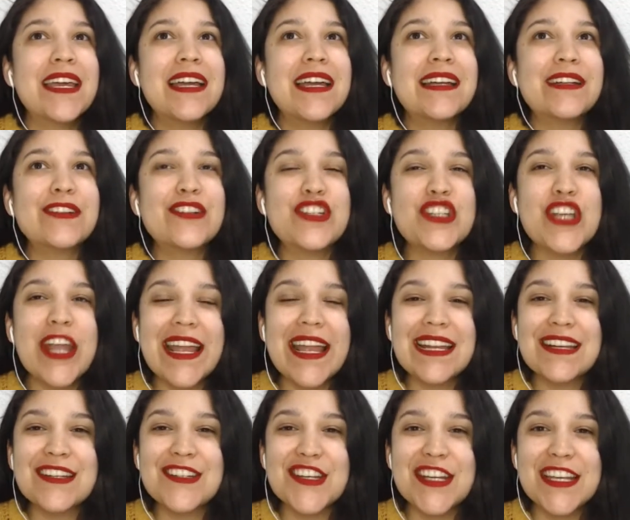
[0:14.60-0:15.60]

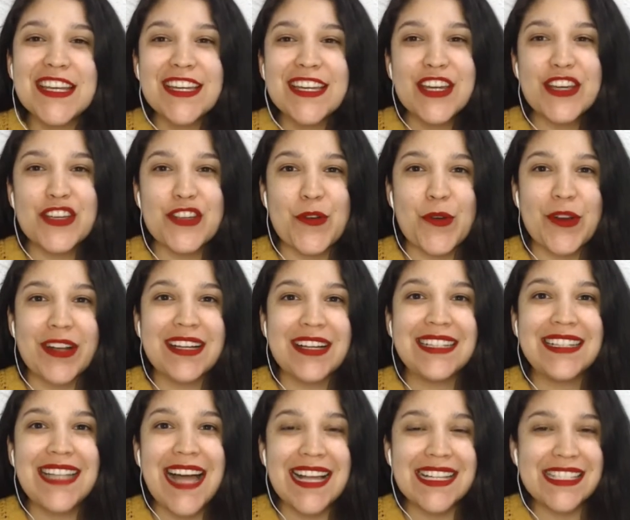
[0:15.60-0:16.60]
changing your
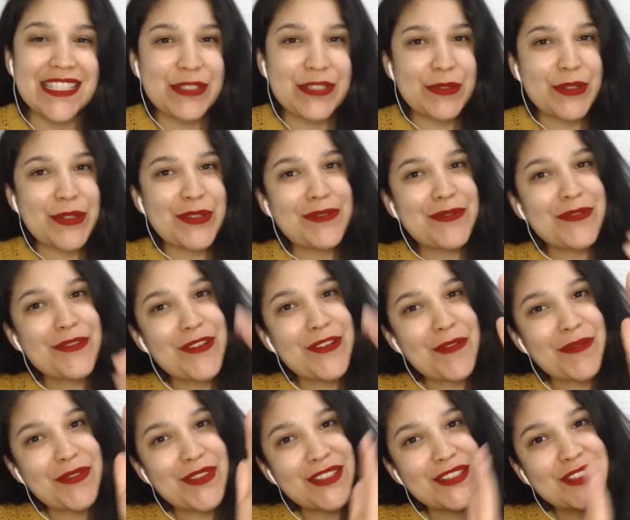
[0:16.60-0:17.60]
classroom
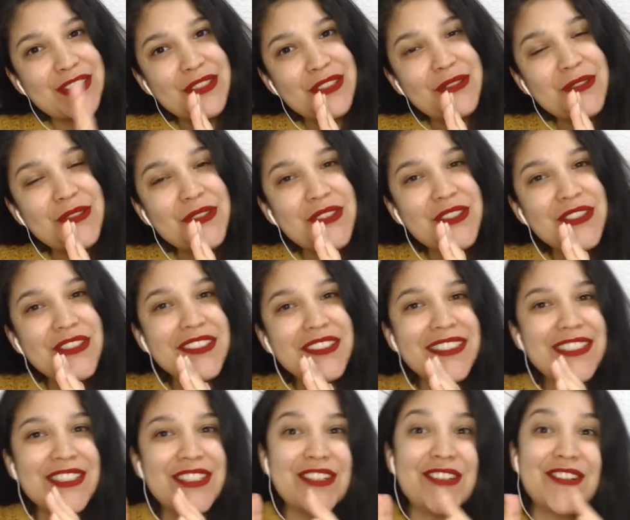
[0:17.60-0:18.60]
from the school
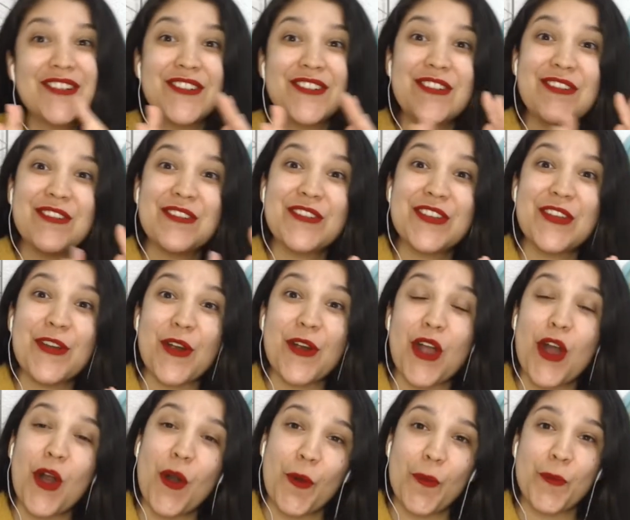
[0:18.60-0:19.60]
to your
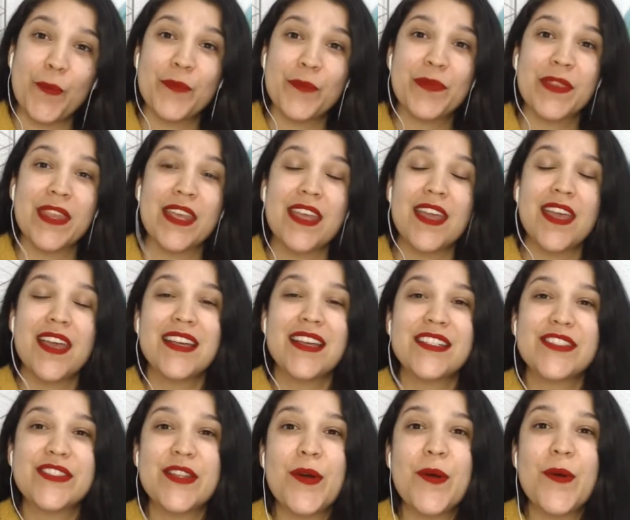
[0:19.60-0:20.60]
home.
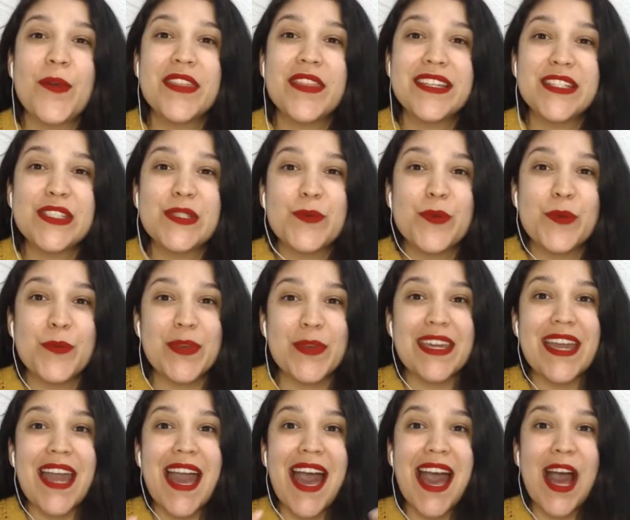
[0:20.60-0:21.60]
So this will
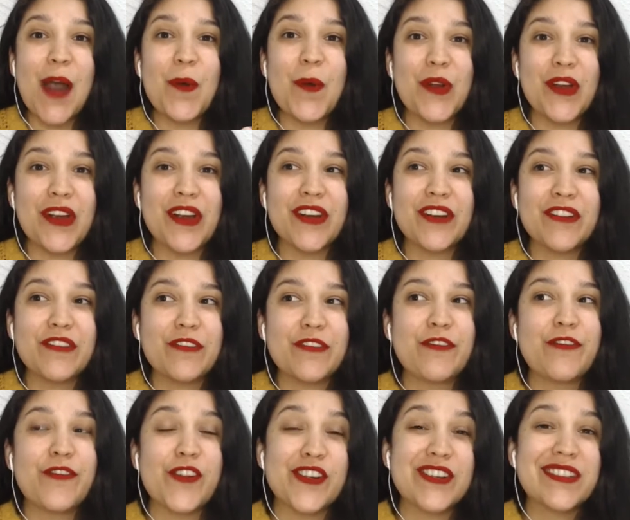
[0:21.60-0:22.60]
be our
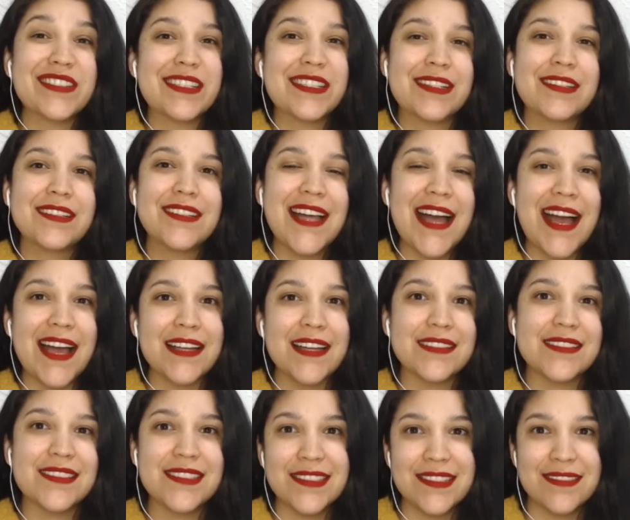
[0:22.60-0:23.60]
first
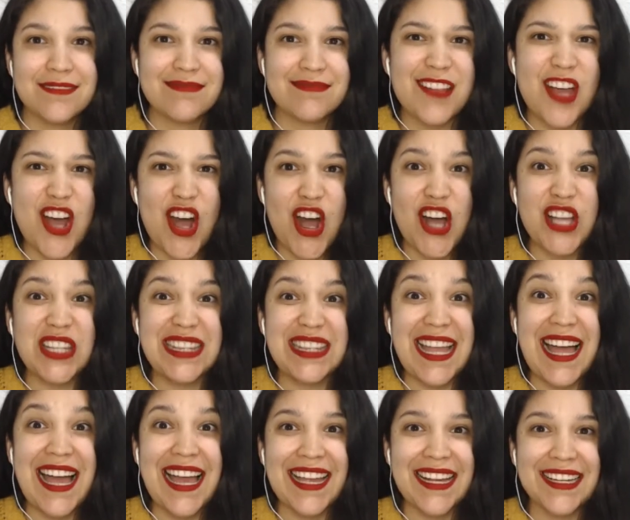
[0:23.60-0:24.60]
class
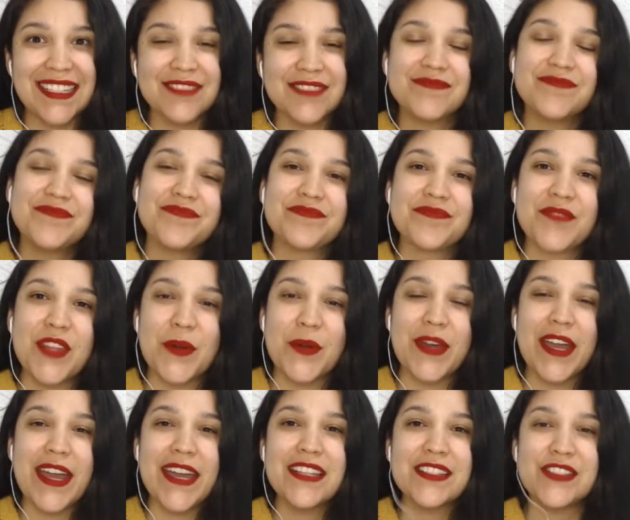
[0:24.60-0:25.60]
online,
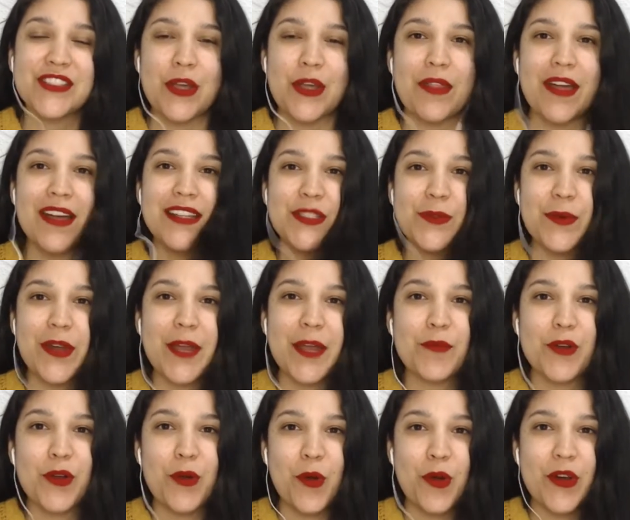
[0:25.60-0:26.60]
okay? And so that's why I'm
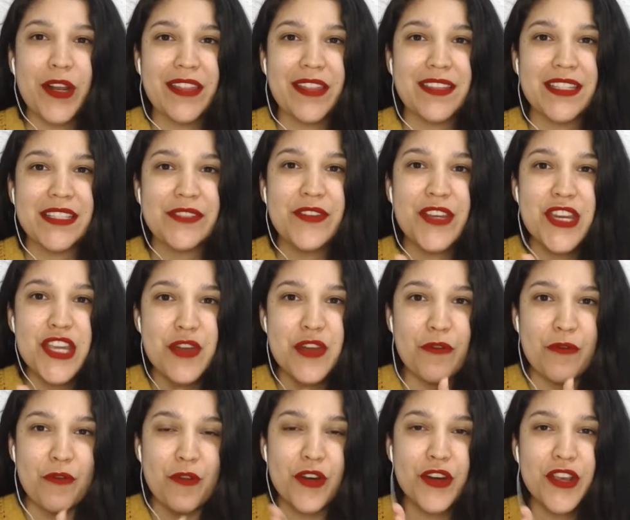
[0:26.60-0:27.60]
recording this video
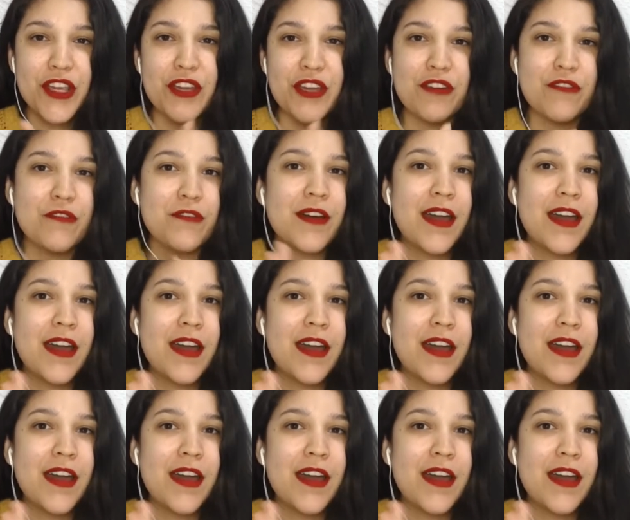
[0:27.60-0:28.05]
for you,